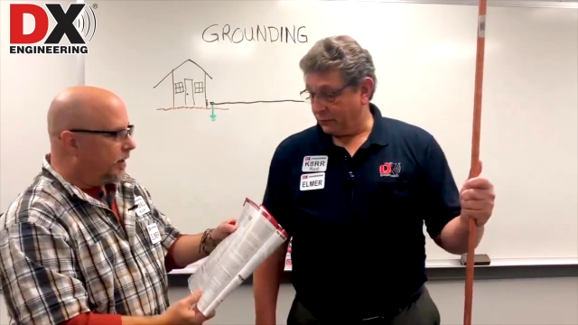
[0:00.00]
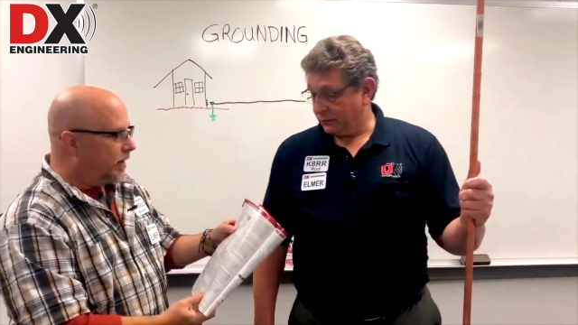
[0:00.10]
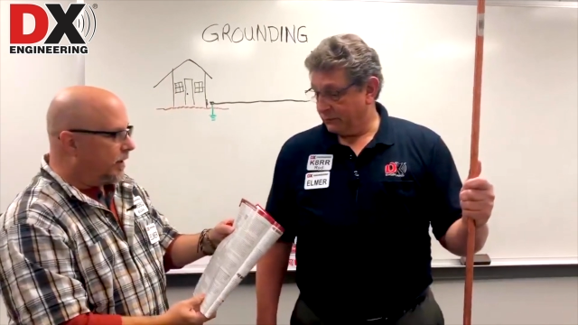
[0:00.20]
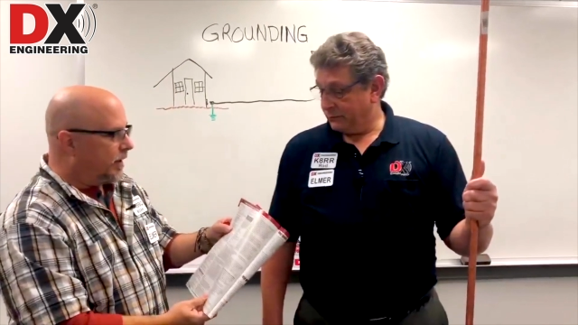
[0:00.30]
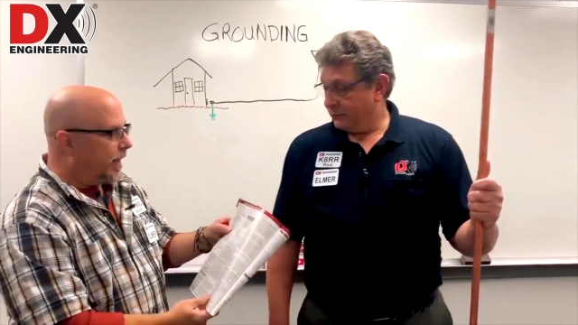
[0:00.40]

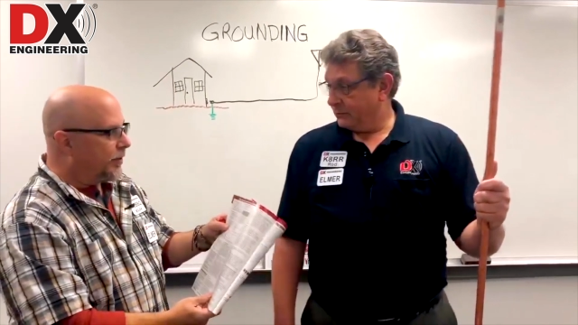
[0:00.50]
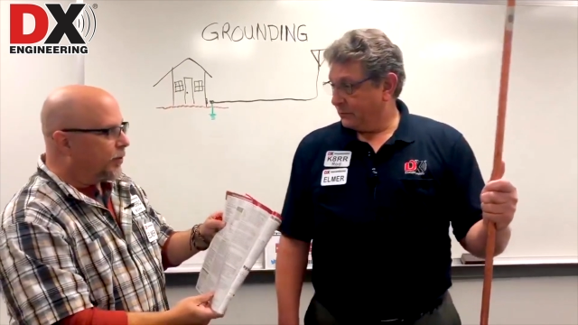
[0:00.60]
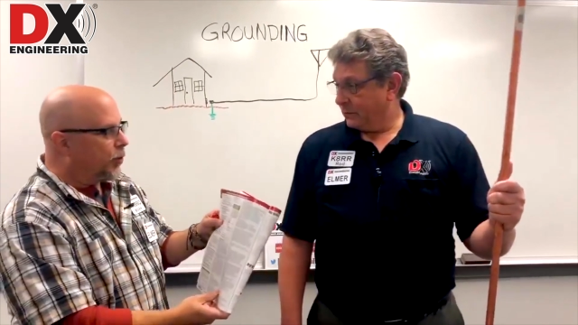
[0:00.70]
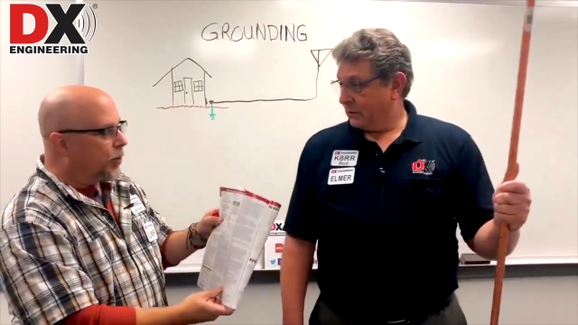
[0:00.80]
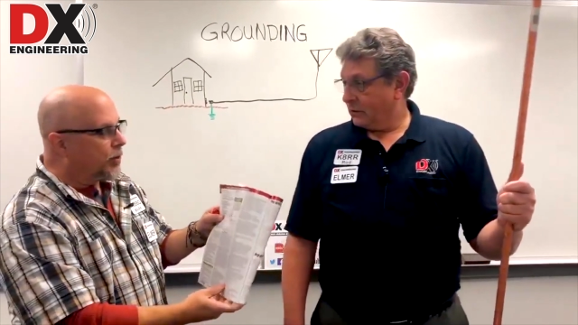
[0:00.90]
Speaker 1: Uh, how to
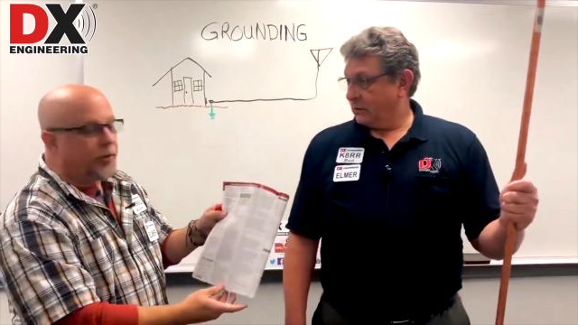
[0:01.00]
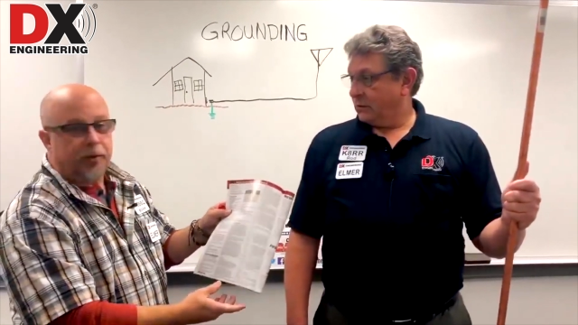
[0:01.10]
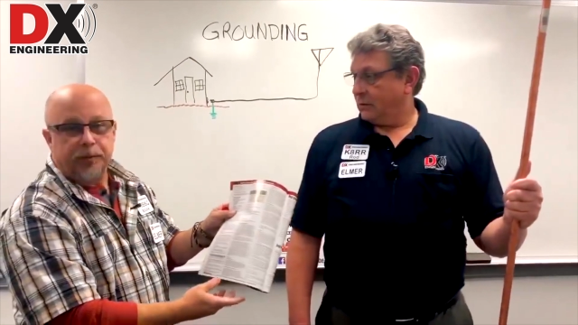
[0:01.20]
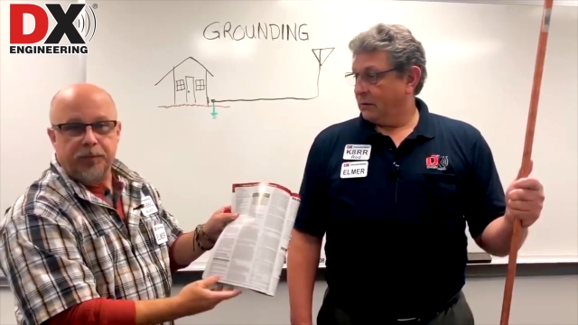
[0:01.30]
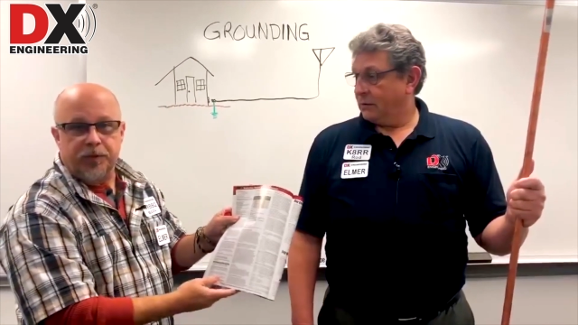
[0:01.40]

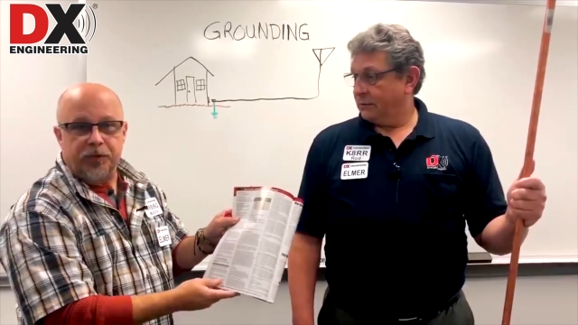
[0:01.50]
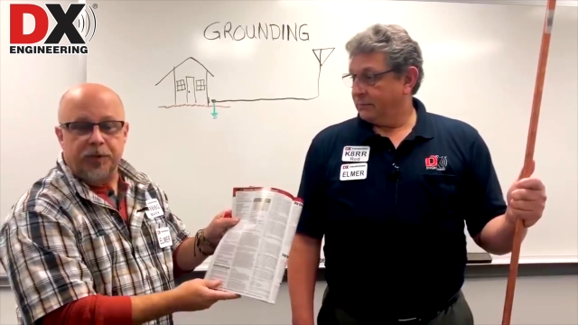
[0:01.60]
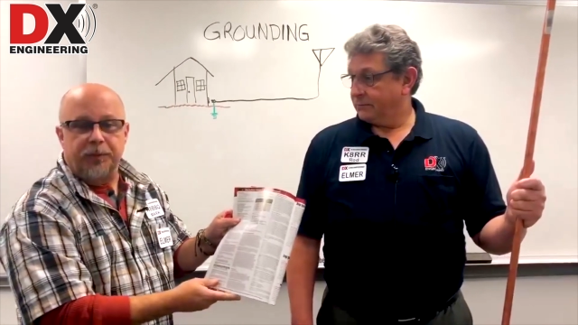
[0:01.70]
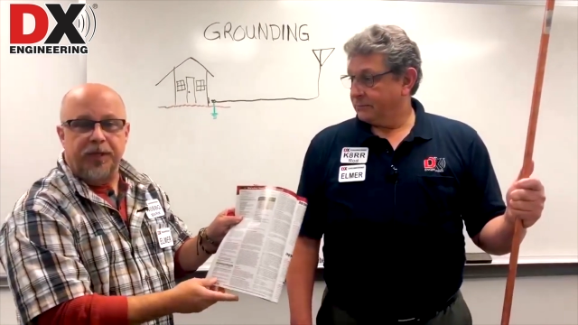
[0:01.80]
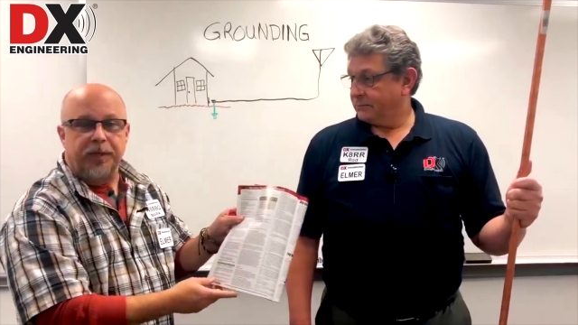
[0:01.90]
order,
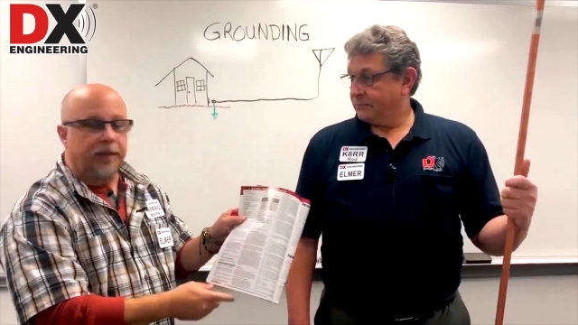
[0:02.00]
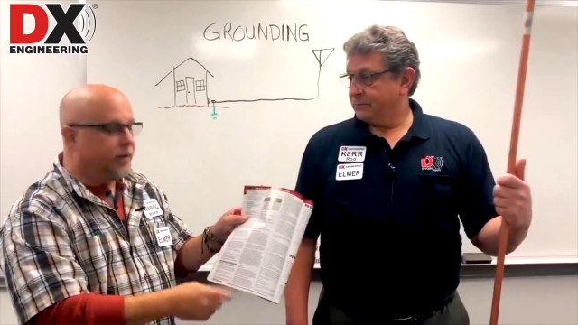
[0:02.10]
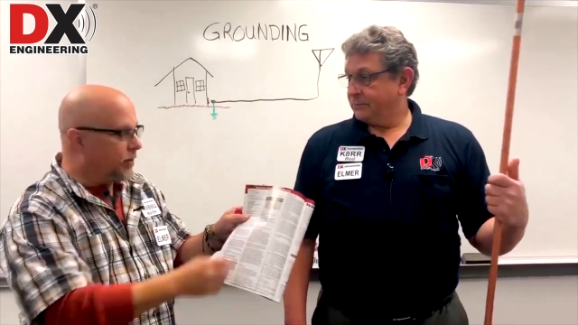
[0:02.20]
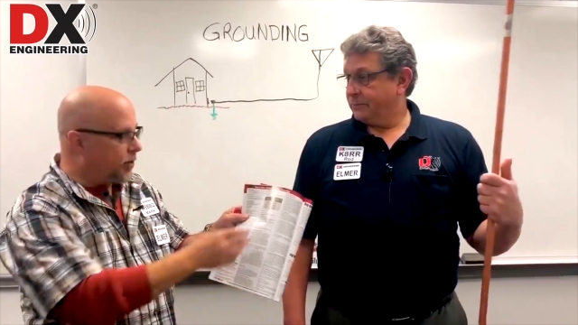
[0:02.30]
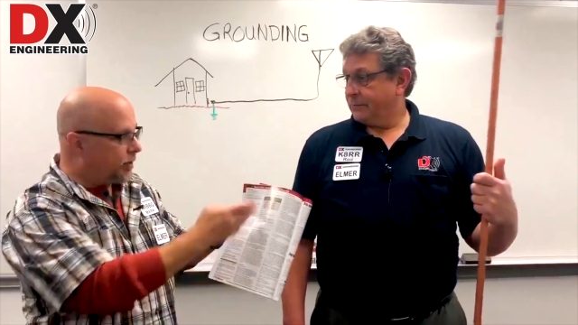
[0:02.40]
shipping,
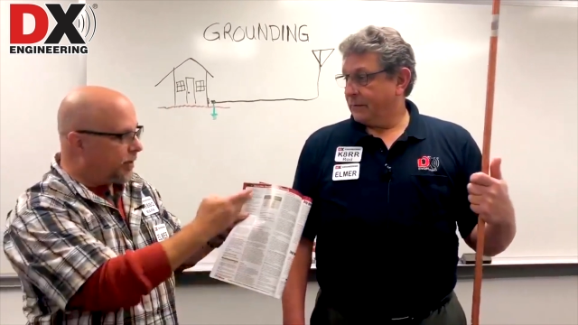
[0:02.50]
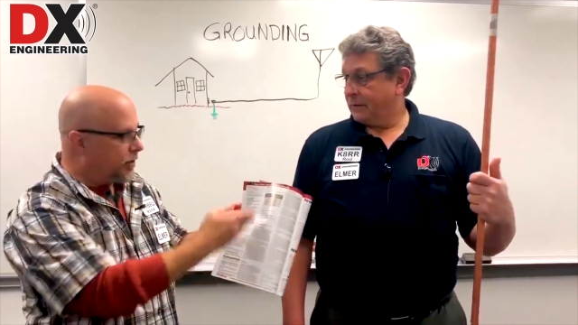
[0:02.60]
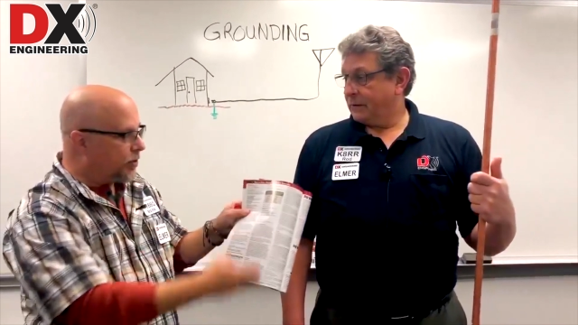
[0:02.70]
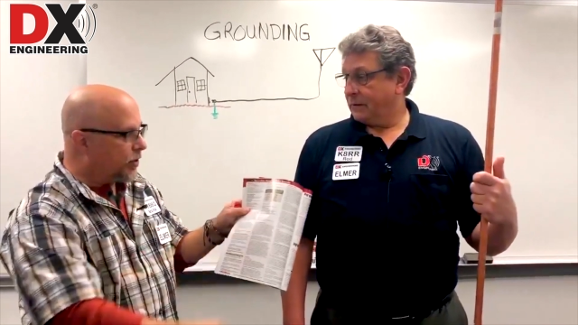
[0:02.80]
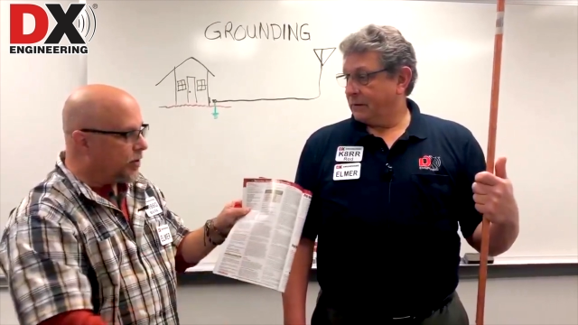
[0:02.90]
the shipping
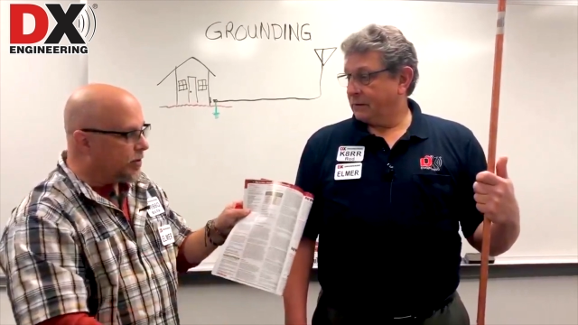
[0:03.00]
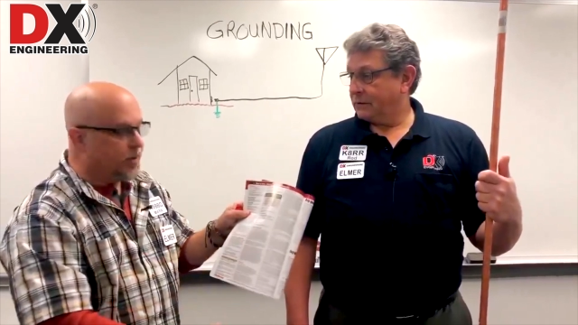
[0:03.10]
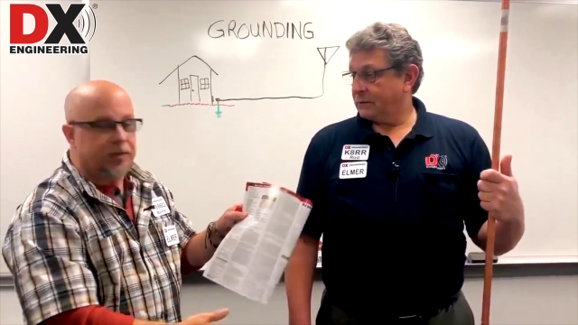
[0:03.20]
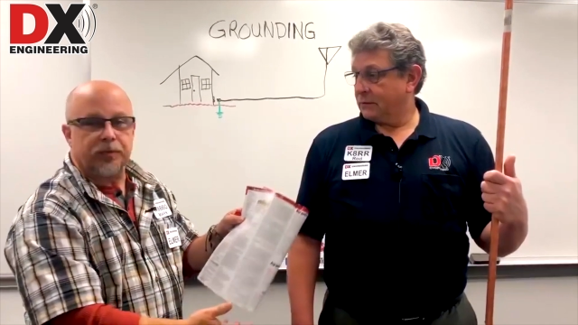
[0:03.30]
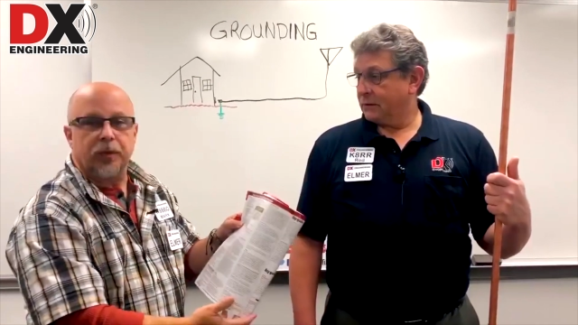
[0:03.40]

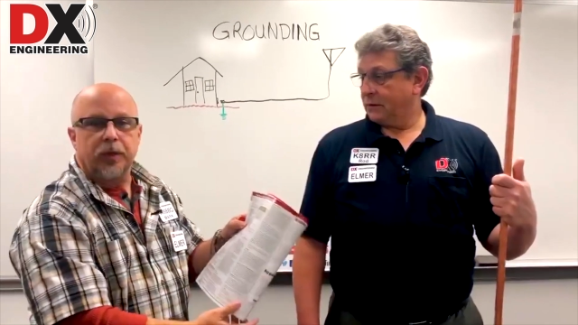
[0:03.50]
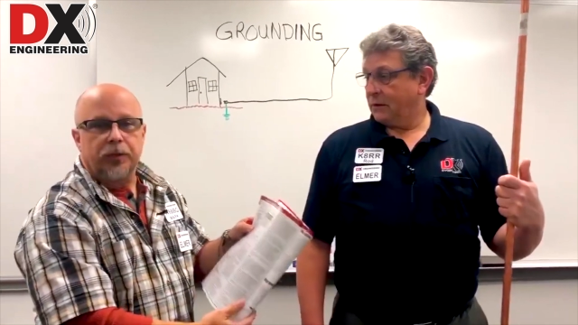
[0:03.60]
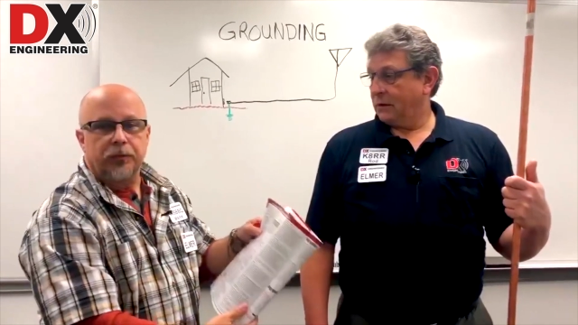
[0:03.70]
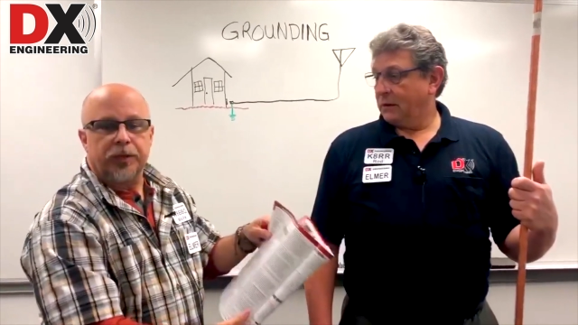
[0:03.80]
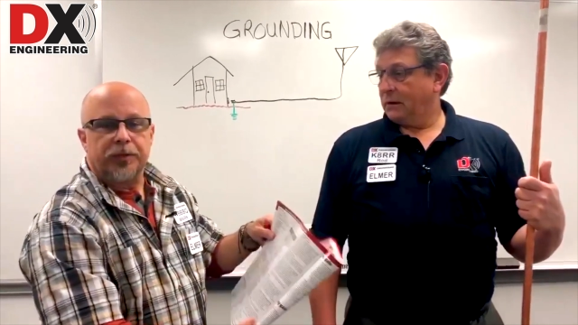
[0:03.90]
charges,
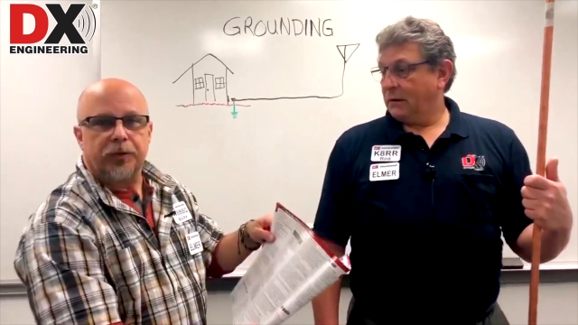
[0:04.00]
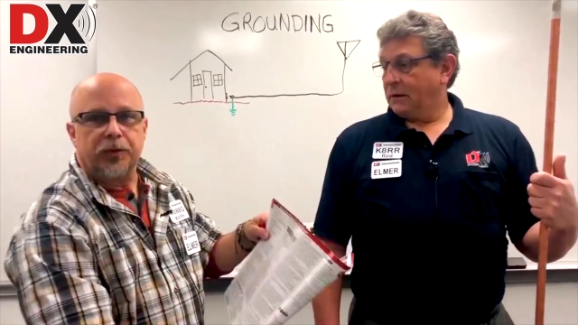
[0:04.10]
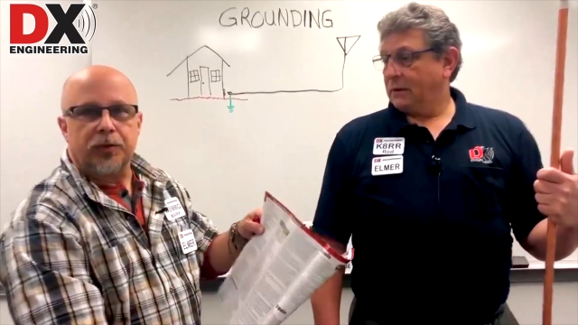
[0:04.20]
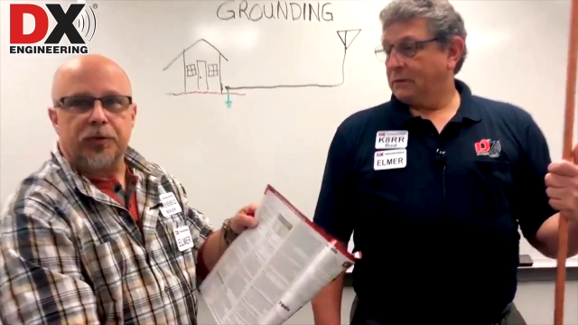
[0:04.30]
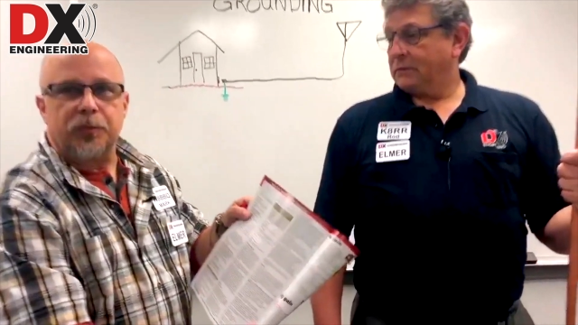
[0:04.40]

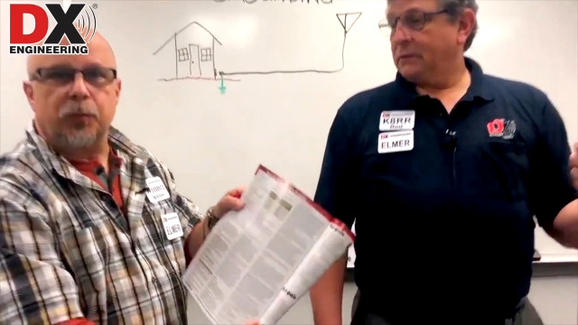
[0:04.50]
returns,